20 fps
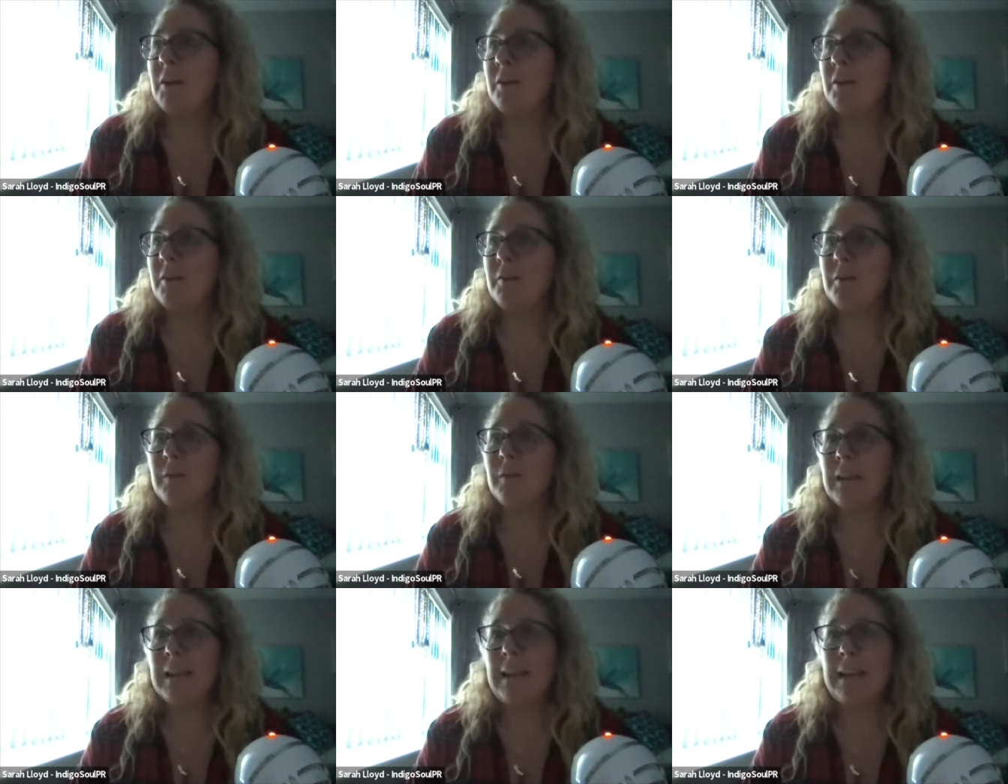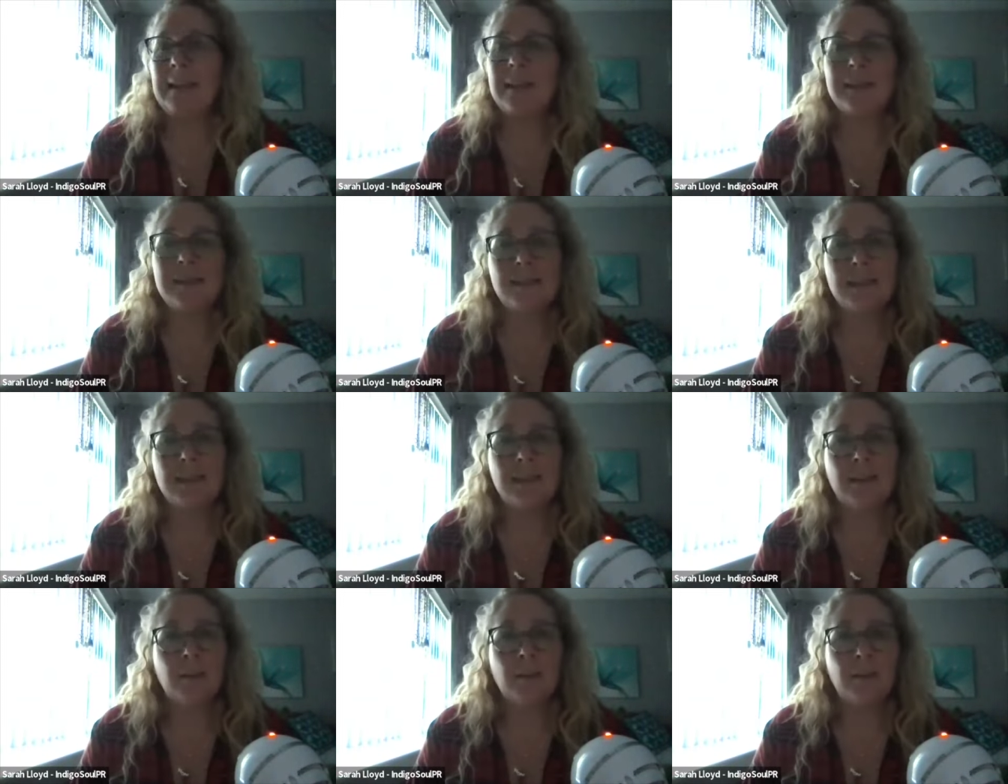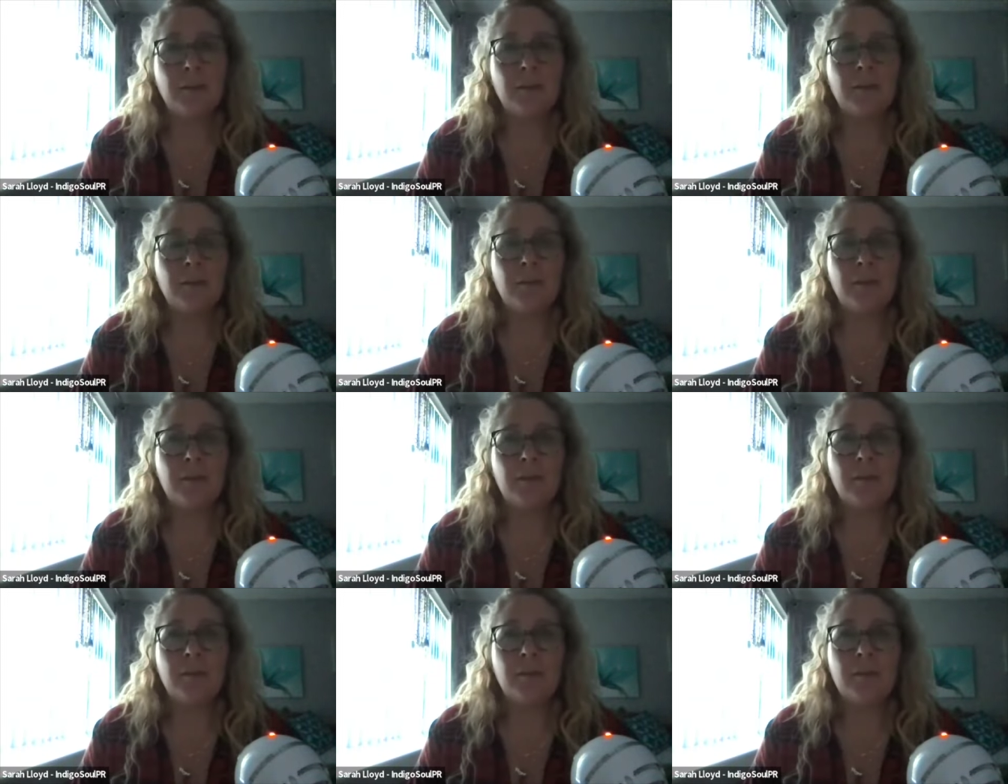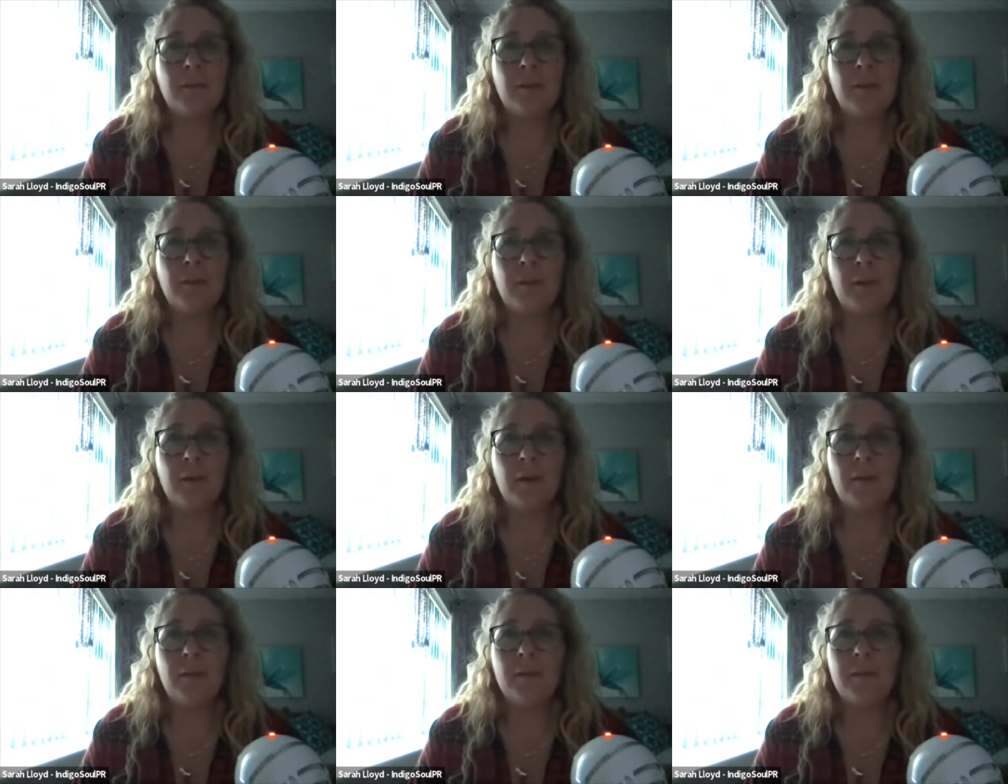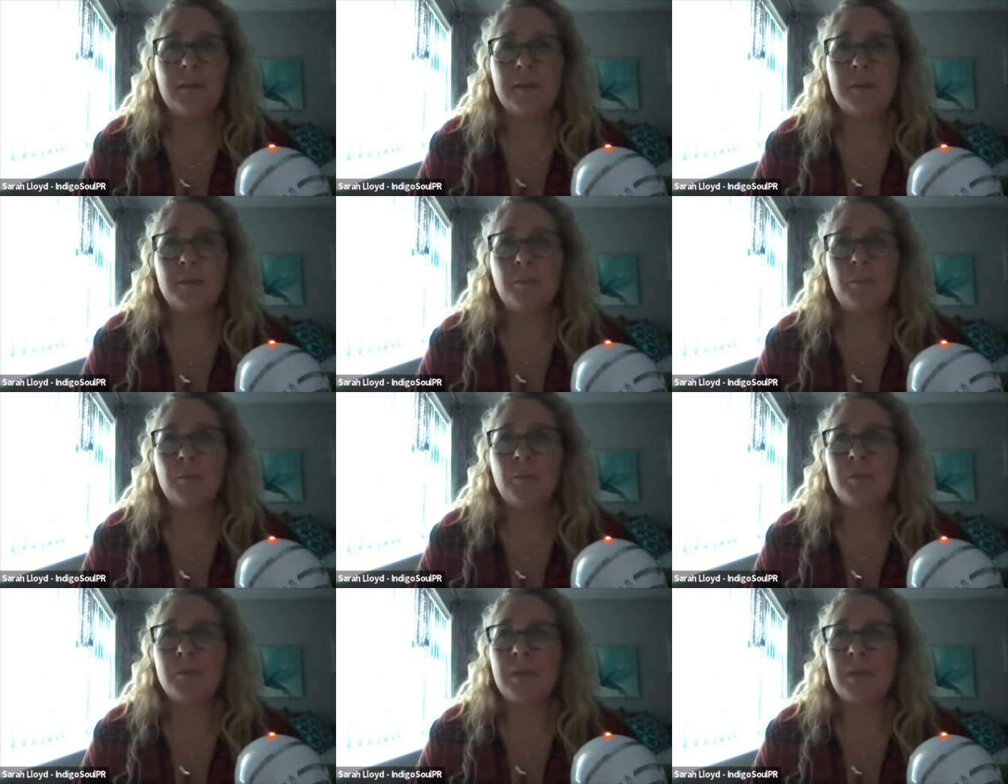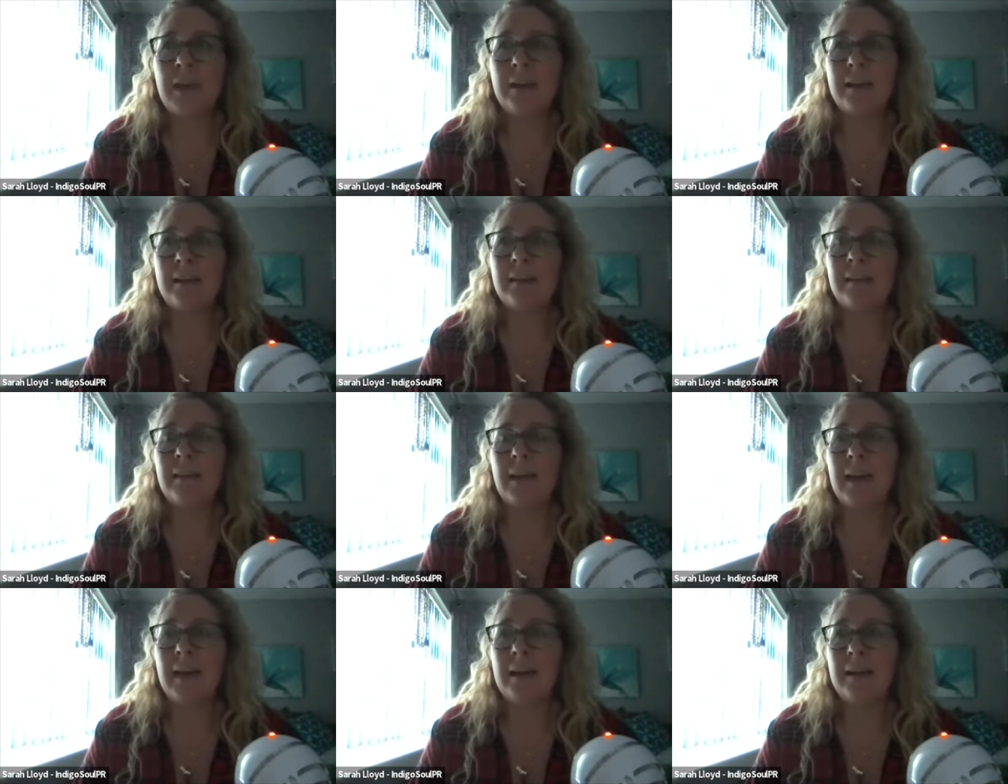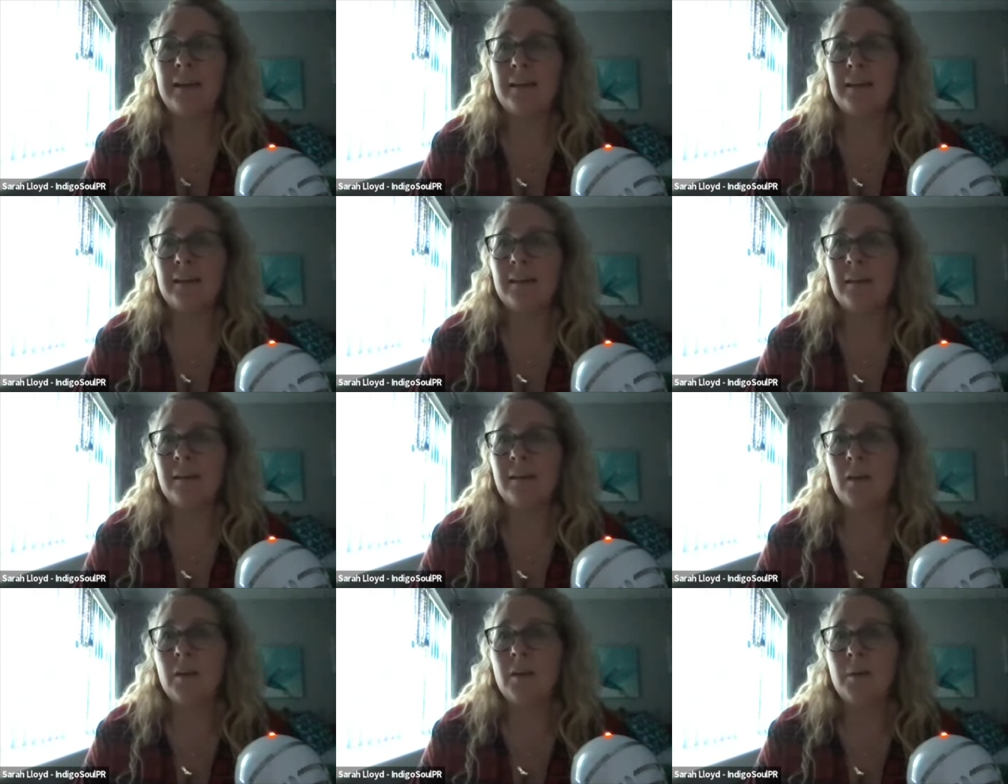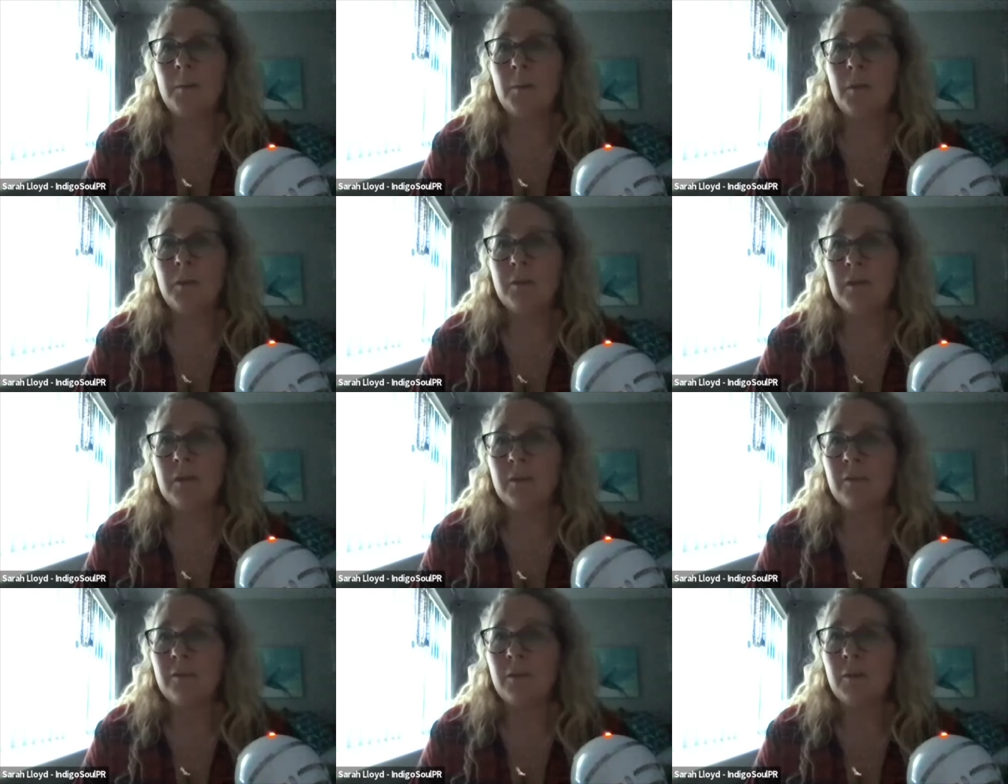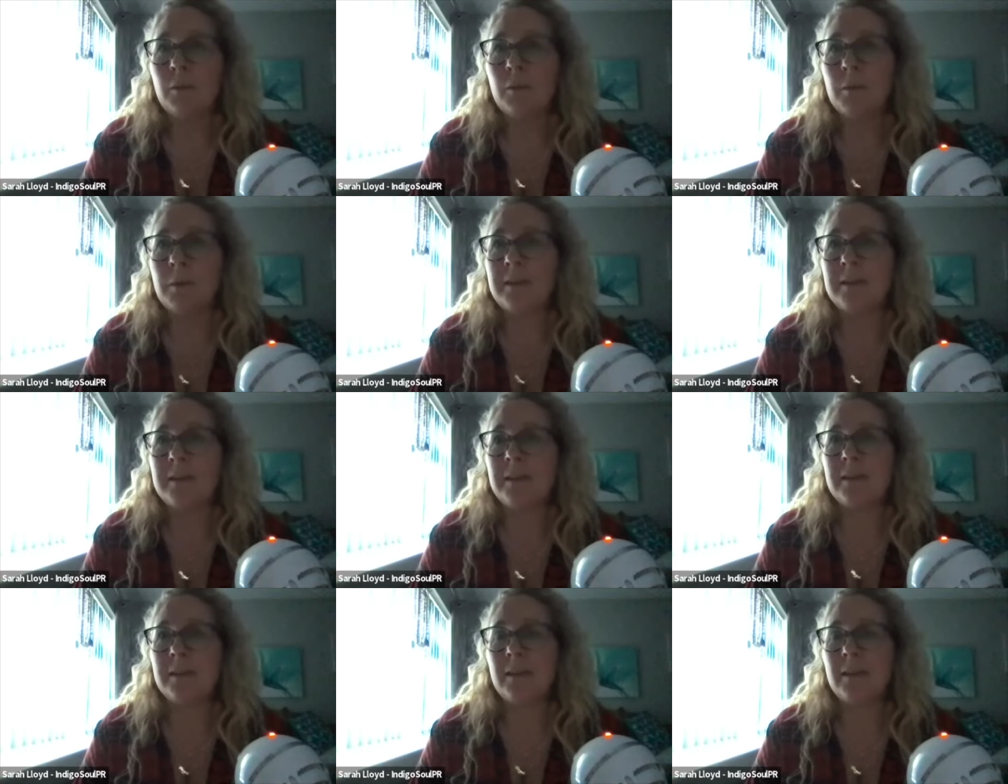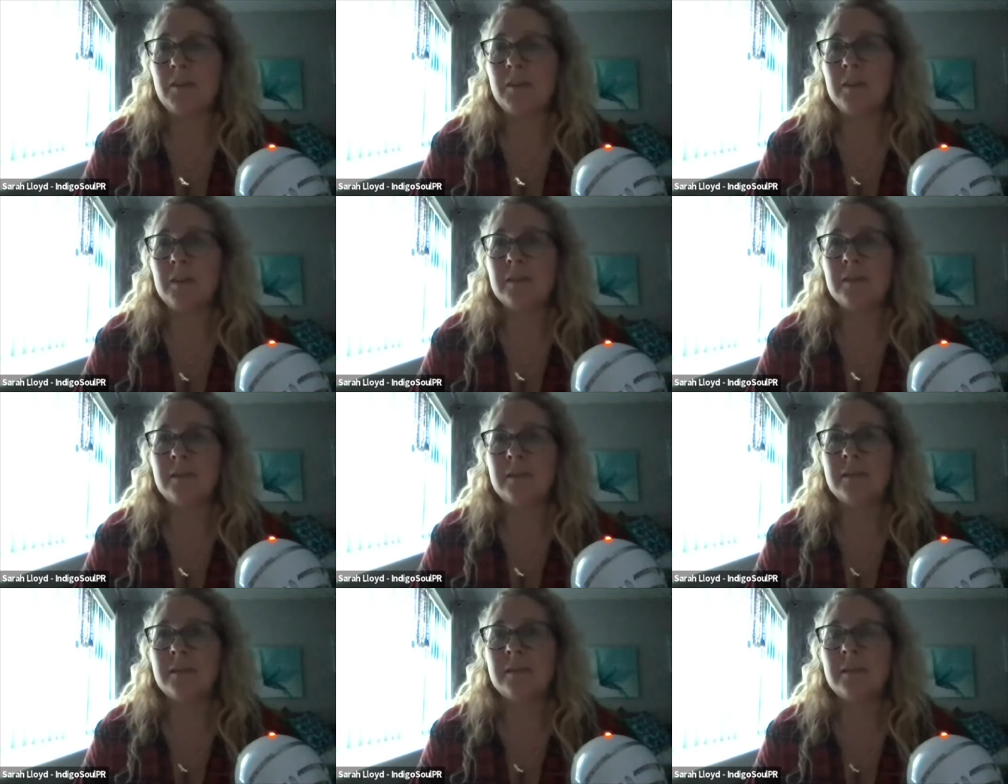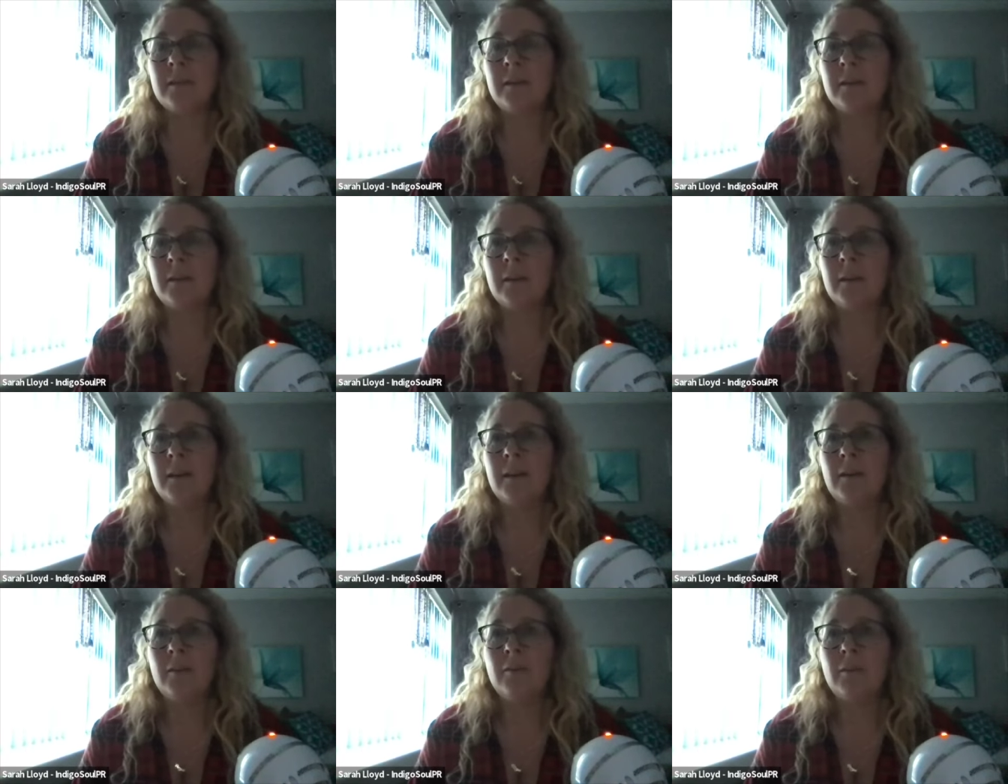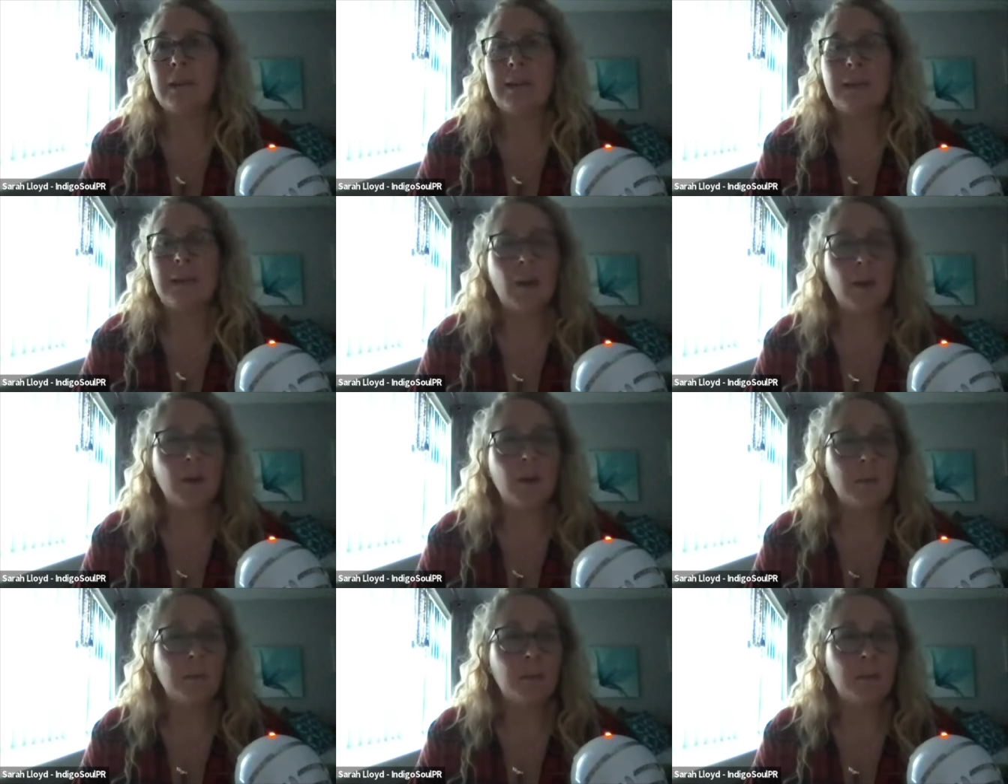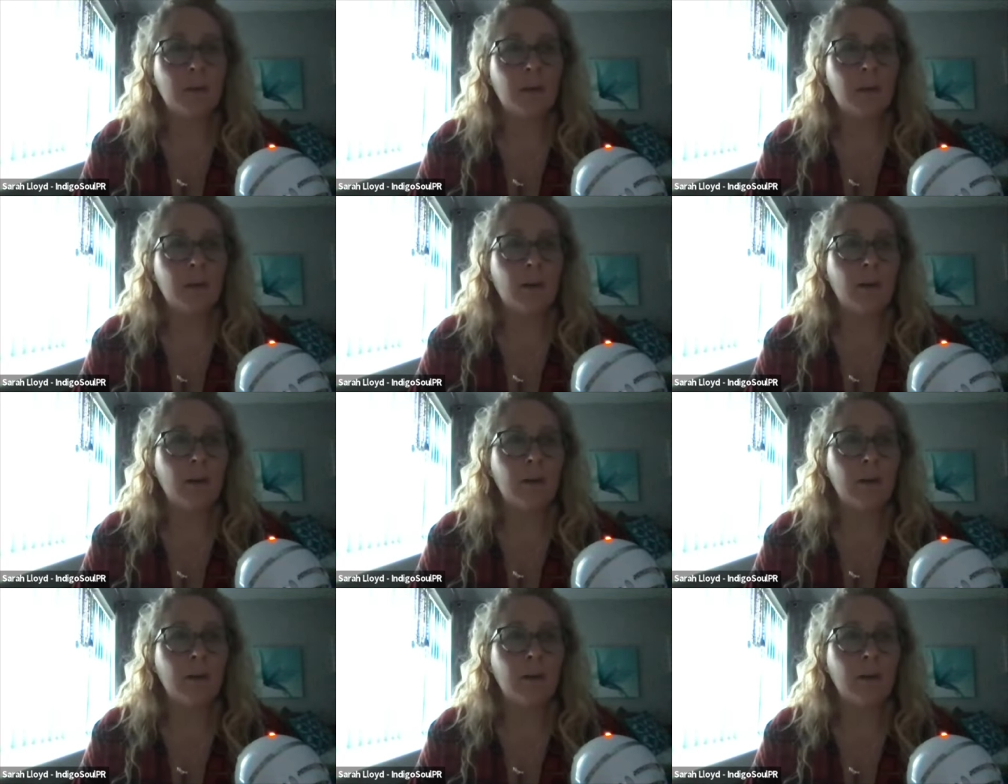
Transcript: of the legacy of this project and kind of moving forwards. Is I just really hope that our